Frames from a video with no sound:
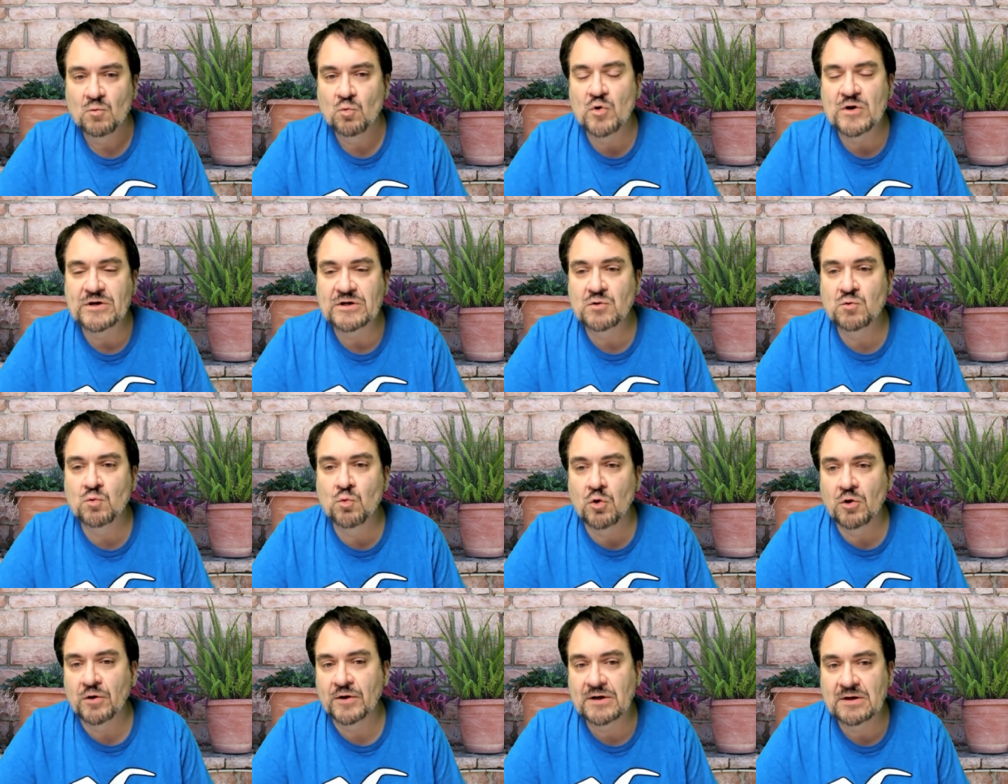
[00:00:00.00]
when you
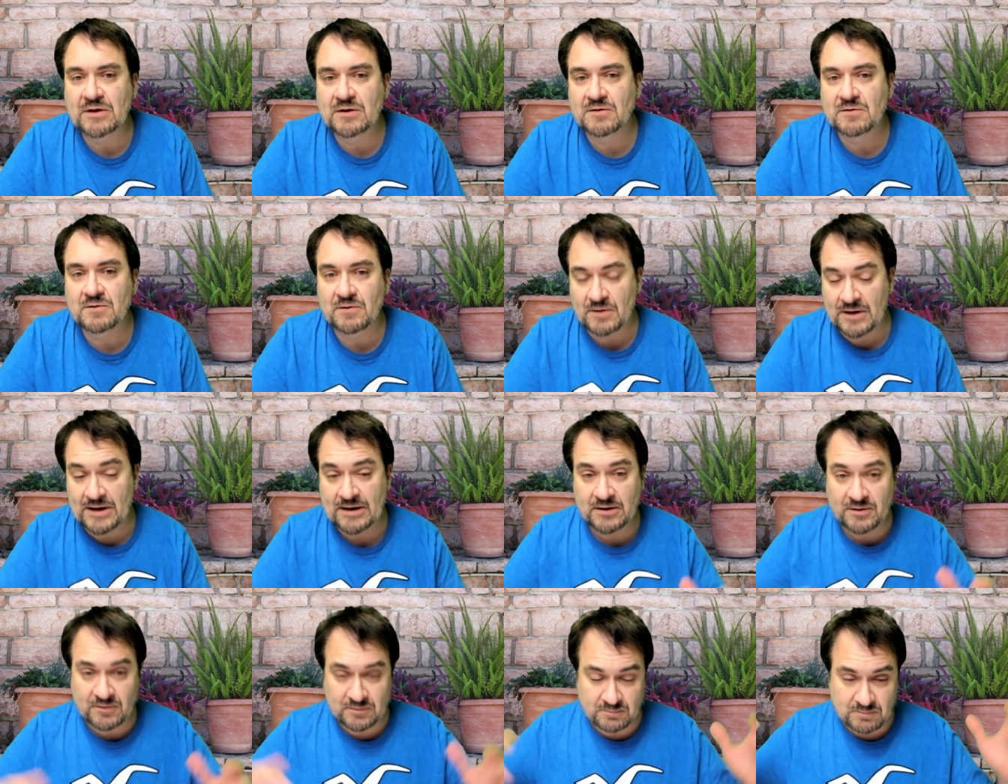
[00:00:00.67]
work in
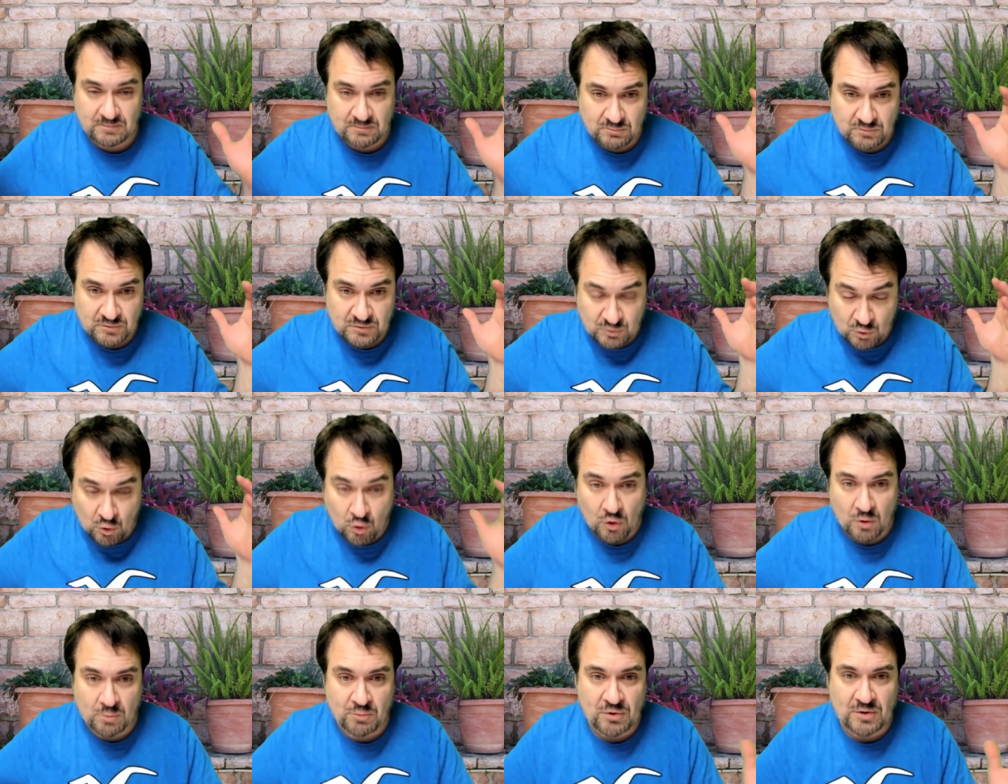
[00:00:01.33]
like
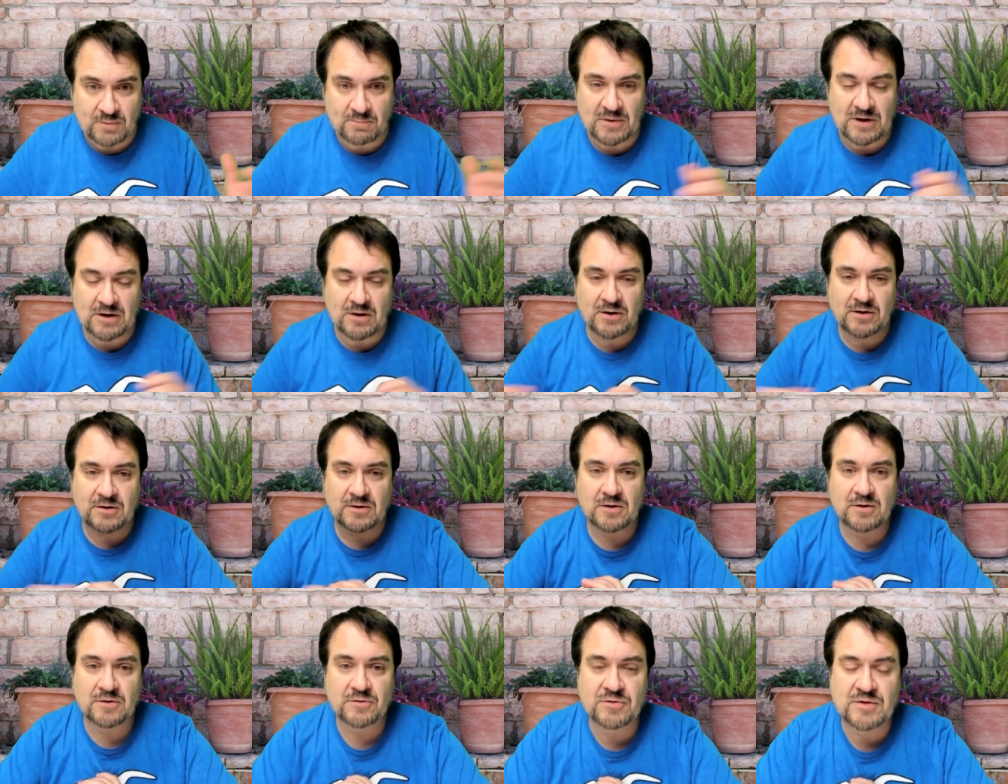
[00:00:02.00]
corporate
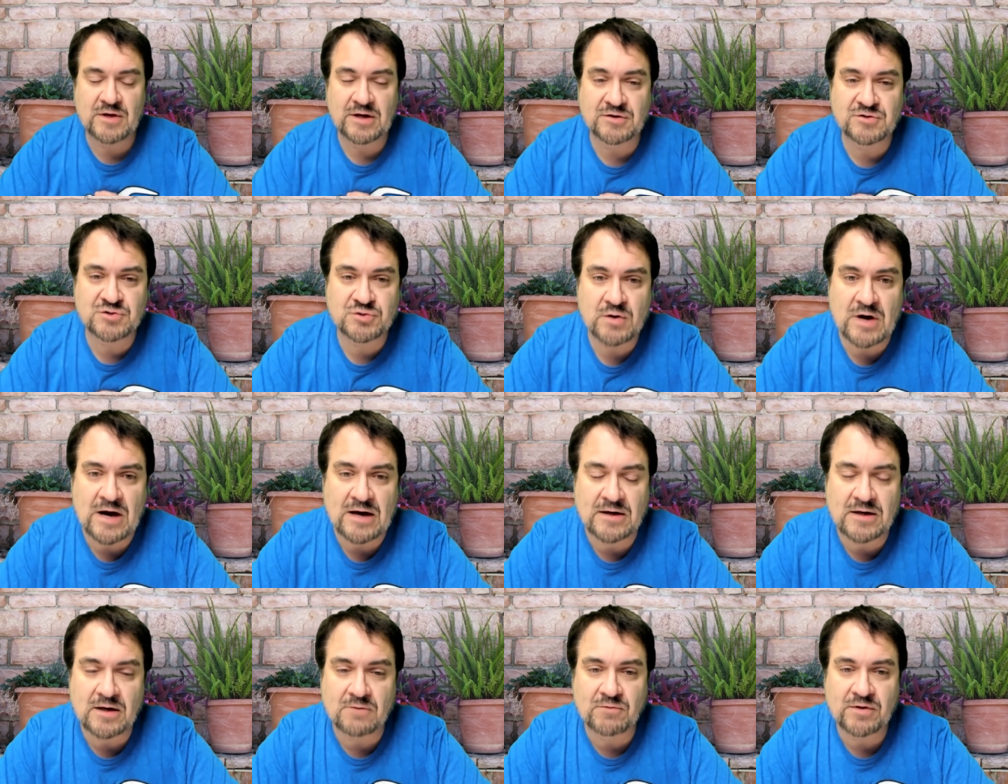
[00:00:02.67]
America, they
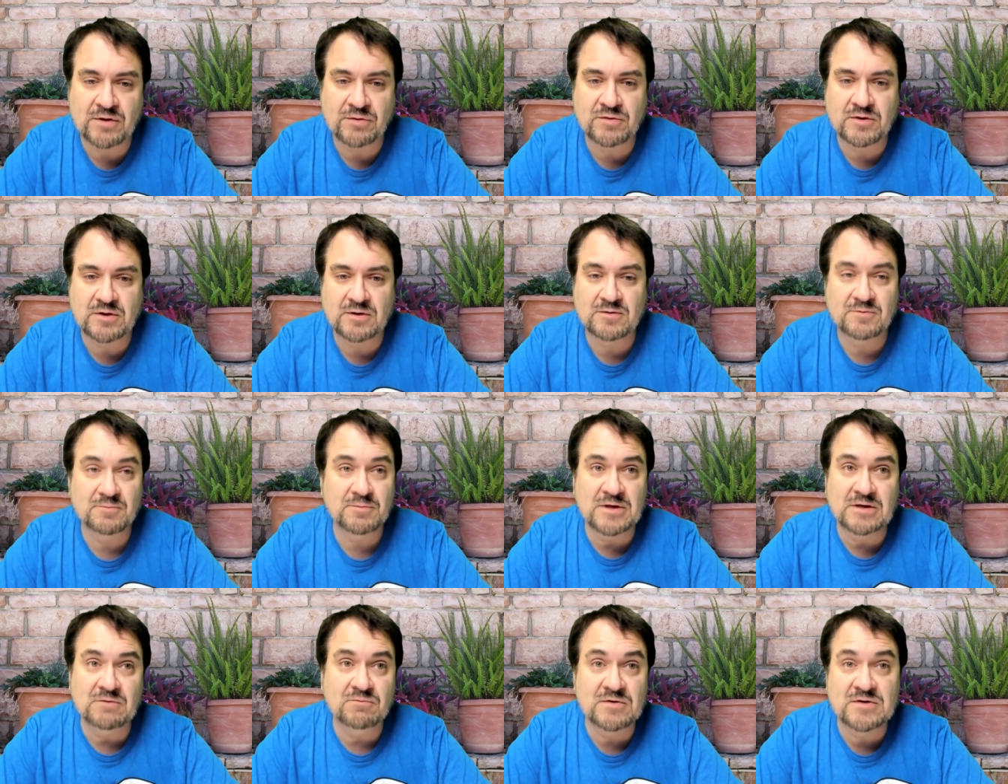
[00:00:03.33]
track
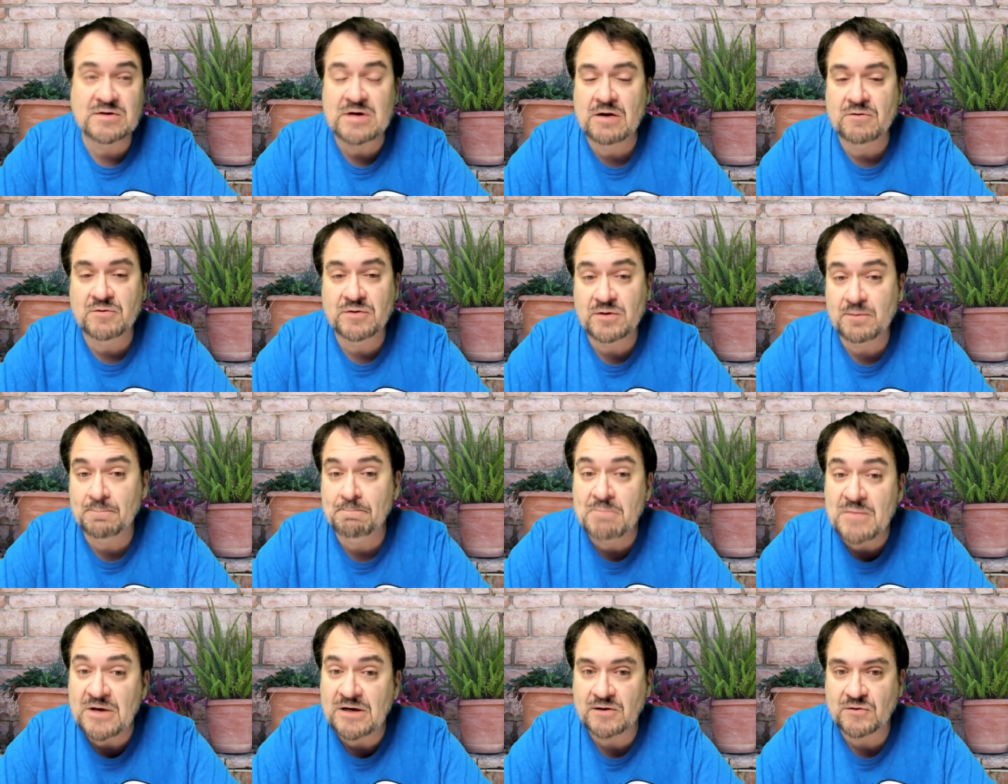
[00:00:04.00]
everything even down to
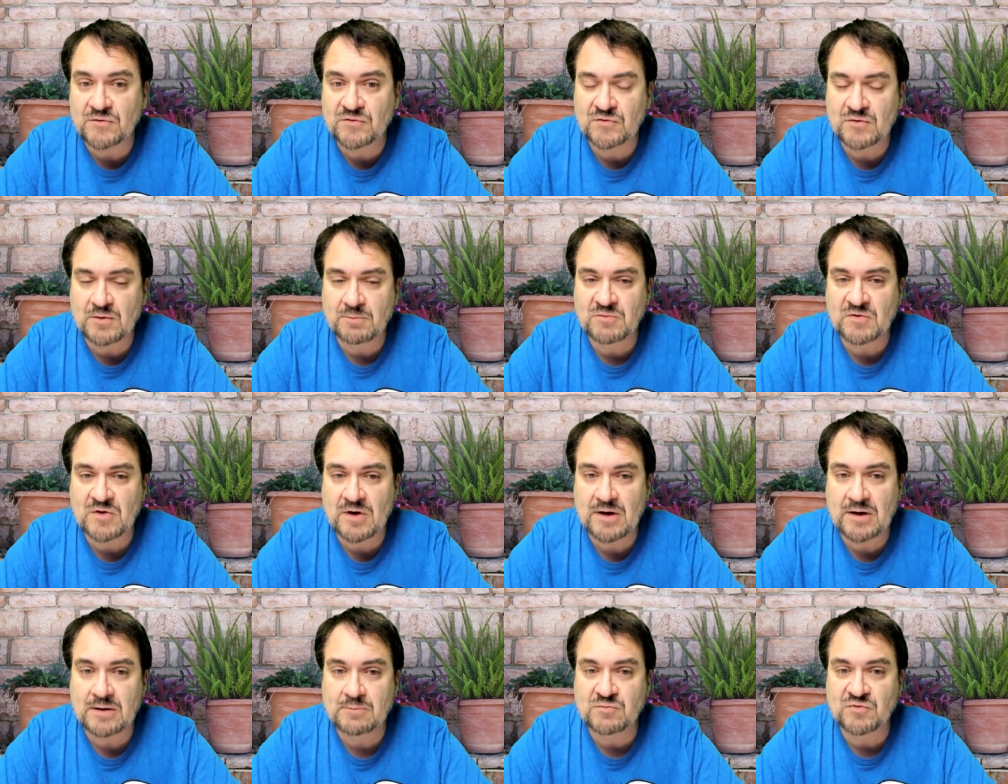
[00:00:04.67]
the minutes
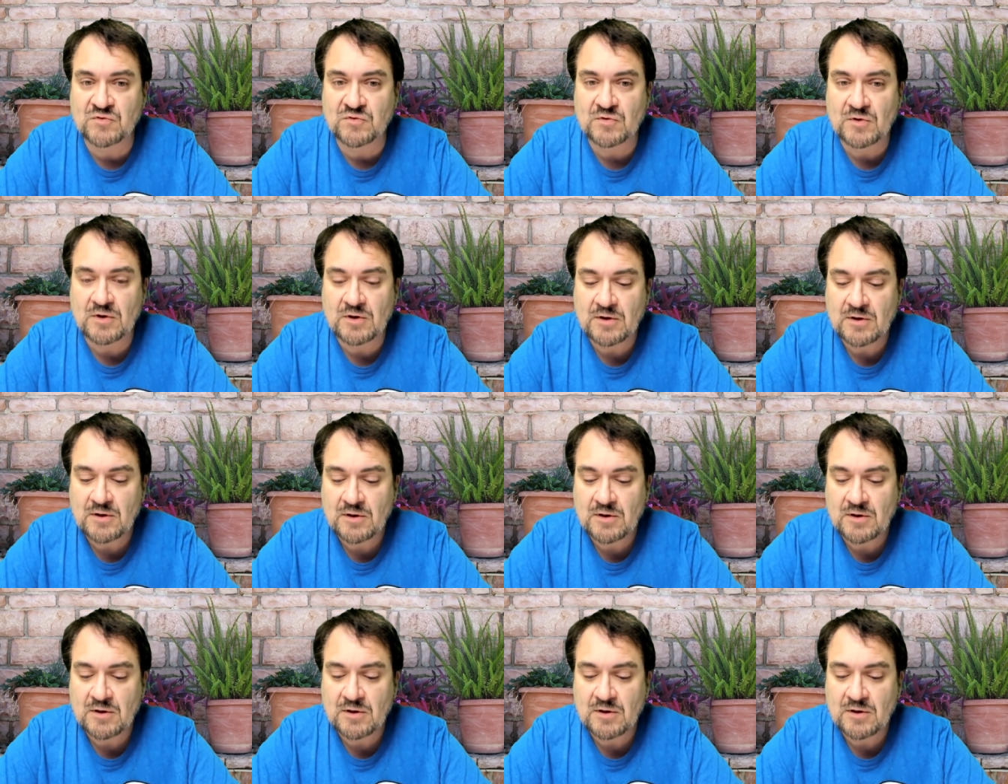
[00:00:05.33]
sometimes